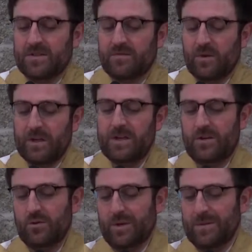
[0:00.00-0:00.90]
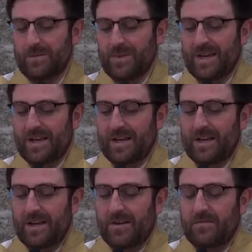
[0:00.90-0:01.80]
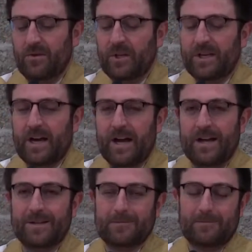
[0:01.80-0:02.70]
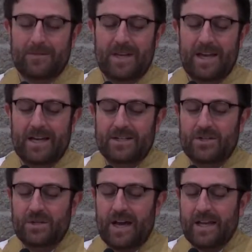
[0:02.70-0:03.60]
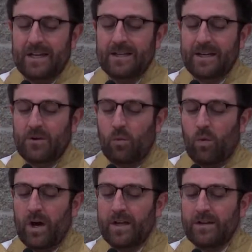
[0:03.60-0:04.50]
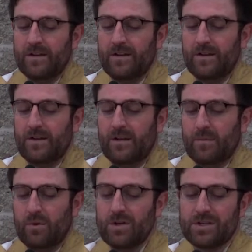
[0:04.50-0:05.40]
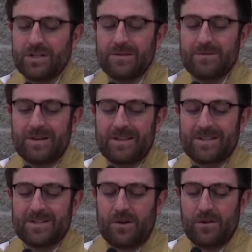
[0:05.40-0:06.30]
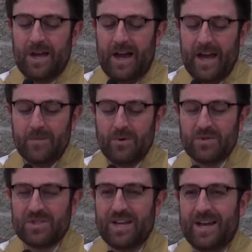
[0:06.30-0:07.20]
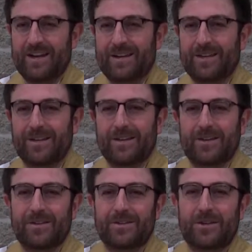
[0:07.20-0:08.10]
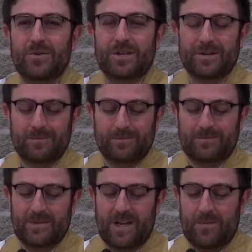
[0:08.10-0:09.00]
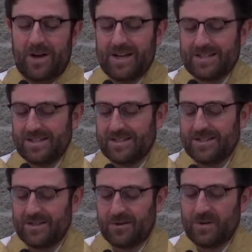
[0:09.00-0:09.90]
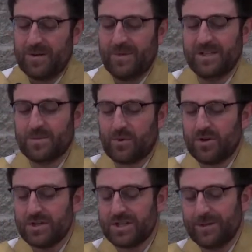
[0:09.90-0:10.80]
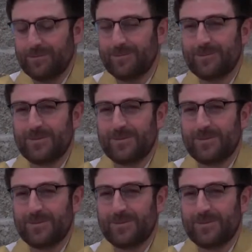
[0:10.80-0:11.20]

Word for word: He is fully human and fully God. And it's united in one person. This is called the hypostatic union. Hypostasis in Greek means person.